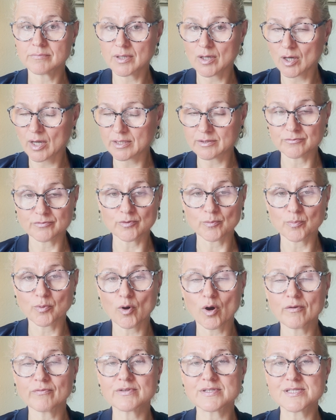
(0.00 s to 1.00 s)
and for
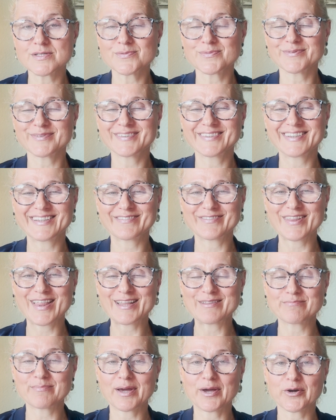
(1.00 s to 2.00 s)
profits for
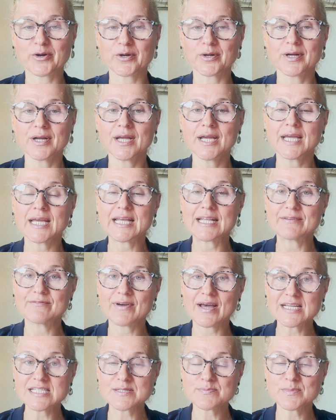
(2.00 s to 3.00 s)
that matter,
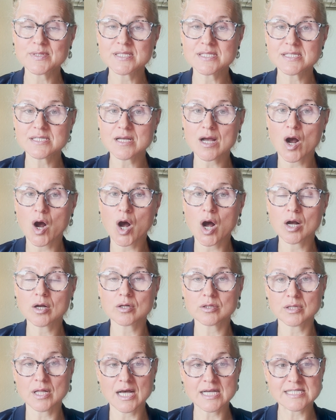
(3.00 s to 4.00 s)
investments are
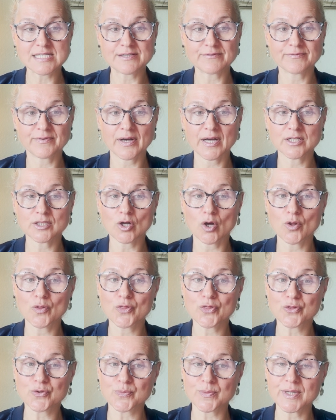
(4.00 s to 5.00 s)
classified on
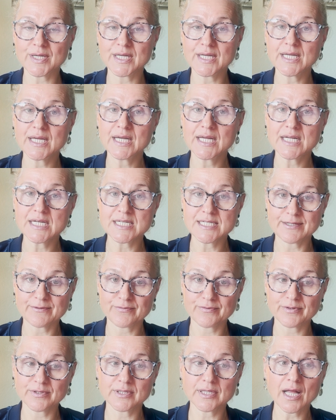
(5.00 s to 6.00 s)
3
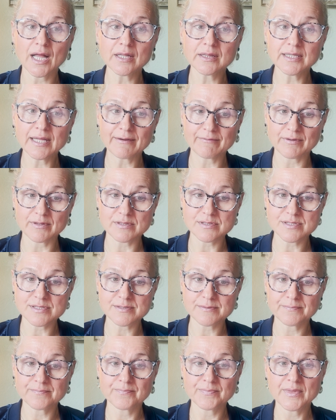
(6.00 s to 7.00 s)
different levels.